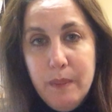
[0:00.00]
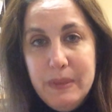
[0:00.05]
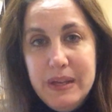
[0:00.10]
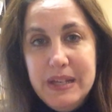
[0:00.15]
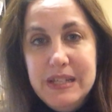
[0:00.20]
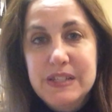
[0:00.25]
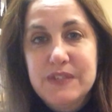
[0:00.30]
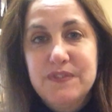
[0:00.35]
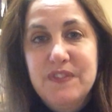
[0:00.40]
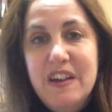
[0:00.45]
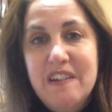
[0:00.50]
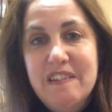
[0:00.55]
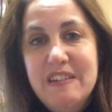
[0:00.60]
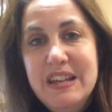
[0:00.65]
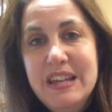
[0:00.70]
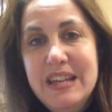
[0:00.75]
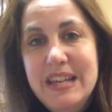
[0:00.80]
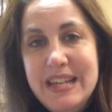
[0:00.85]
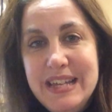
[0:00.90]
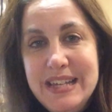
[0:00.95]
It's
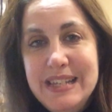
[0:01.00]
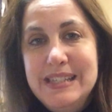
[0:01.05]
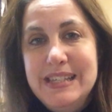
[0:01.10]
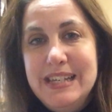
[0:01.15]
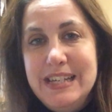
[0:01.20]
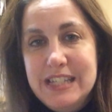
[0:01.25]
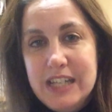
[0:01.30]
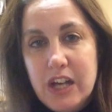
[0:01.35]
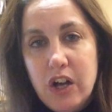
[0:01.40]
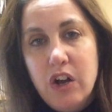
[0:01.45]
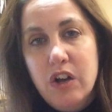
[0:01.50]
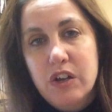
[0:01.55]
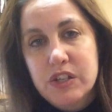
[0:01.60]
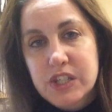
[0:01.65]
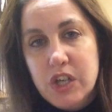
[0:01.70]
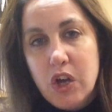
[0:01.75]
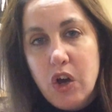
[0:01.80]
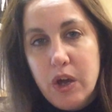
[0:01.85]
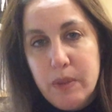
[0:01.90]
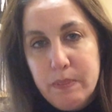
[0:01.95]
very easy to
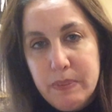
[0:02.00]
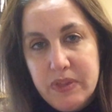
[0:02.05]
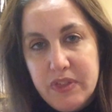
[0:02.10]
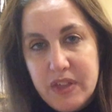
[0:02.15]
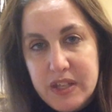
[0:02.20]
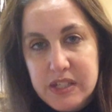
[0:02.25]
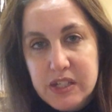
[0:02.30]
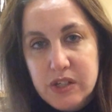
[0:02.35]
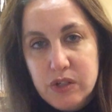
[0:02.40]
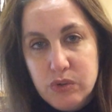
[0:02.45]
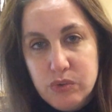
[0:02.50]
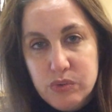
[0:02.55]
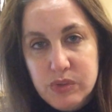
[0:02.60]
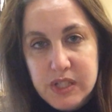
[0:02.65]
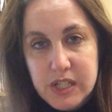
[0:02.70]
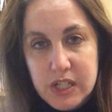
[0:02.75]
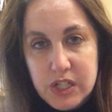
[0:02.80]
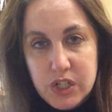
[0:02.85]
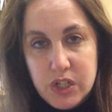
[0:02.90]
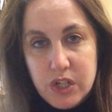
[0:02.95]
ask hypothetical
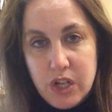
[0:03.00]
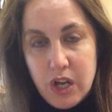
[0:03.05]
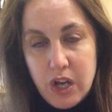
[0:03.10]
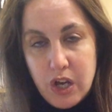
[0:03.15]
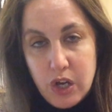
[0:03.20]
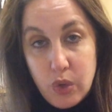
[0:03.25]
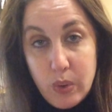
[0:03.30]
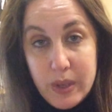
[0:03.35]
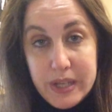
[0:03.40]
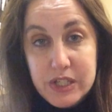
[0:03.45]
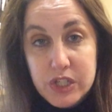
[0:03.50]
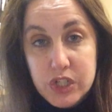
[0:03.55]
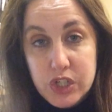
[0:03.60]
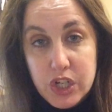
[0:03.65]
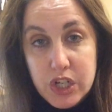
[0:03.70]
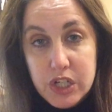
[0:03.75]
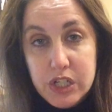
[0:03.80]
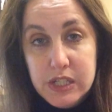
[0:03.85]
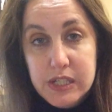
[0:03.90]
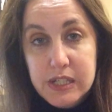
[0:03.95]

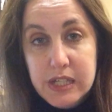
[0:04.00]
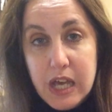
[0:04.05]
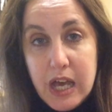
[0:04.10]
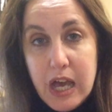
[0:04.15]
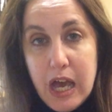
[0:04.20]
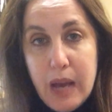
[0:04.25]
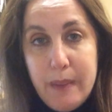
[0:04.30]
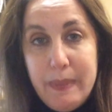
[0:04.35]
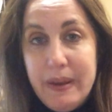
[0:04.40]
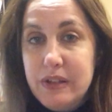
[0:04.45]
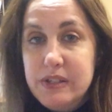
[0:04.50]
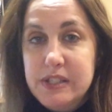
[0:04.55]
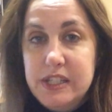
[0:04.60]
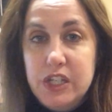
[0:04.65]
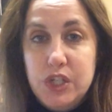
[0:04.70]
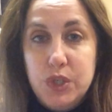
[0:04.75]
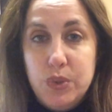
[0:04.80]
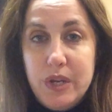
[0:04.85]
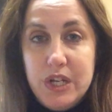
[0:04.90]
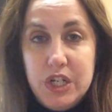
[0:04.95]
questions about
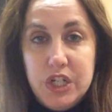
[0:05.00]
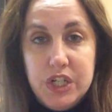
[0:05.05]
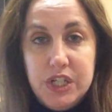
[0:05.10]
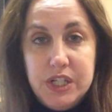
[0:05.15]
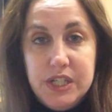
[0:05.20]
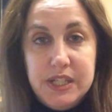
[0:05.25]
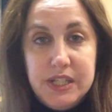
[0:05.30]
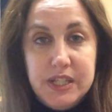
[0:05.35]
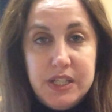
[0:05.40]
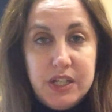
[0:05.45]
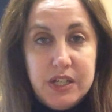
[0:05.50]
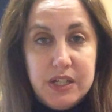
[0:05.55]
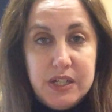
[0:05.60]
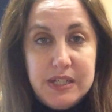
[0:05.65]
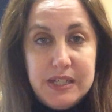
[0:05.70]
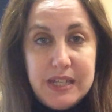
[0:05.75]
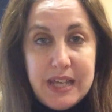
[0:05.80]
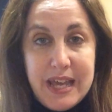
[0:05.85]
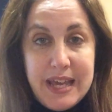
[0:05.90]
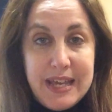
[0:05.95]
situations
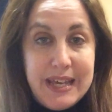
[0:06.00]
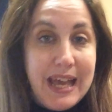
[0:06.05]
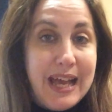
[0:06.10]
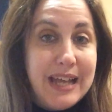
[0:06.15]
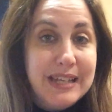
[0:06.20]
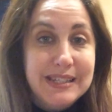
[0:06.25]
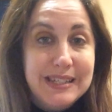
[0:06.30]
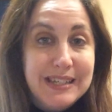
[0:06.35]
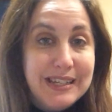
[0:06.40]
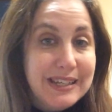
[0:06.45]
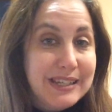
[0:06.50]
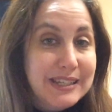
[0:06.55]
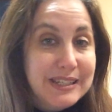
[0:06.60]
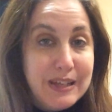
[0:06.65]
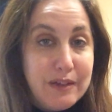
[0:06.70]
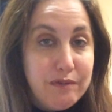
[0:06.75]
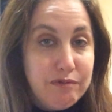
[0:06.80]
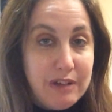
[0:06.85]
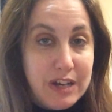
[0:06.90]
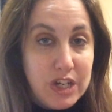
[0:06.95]
that a candidate has
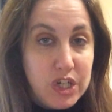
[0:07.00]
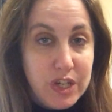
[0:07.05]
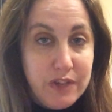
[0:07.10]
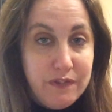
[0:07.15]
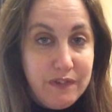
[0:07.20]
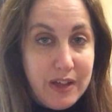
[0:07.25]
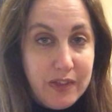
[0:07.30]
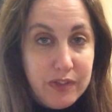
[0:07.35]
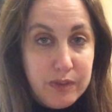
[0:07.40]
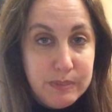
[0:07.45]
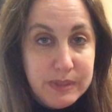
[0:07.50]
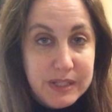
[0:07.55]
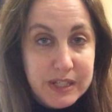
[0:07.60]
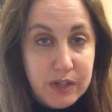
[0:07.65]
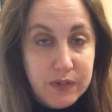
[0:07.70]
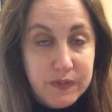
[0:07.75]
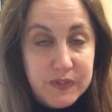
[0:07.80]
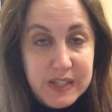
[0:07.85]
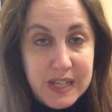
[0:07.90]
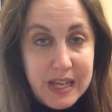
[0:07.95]
never actually found
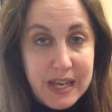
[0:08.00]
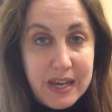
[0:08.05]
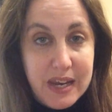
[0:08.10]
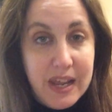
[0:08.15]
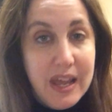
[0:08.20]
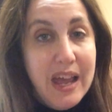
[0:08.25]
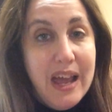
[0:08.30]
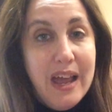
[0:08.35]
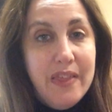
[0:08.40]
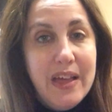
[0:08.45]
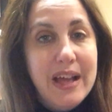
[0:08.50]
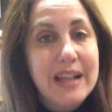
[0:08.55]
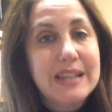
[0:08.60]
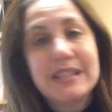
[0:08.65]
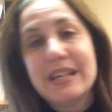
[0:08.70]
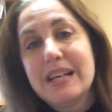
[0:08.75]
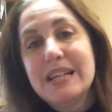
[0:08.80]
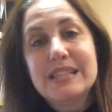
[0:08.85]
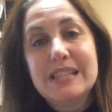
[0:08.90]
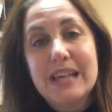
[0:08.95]
themselves in.
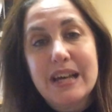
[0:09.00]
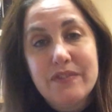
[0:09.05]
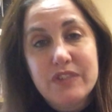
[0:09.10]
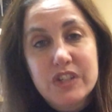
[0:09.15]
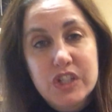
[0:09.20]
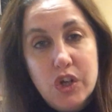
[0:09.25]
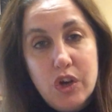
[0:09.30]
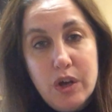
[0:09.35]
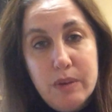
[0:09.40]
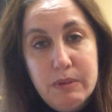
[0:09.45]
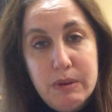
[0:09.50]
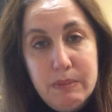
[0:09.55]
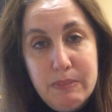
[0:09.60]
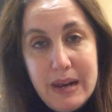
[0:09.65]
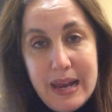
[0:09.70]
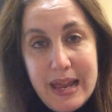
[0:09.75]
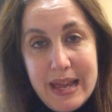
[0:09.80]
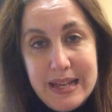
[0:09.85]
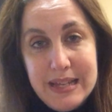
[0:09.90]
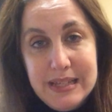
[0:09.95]
That does have a time and
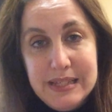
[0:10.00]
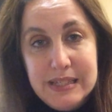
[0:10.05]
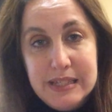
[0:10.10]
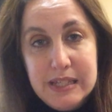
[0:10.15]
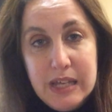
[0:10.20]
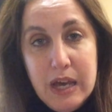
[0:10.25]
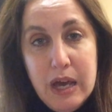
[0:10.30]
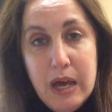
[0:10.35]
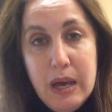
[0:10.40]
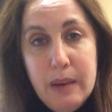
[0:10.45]
place,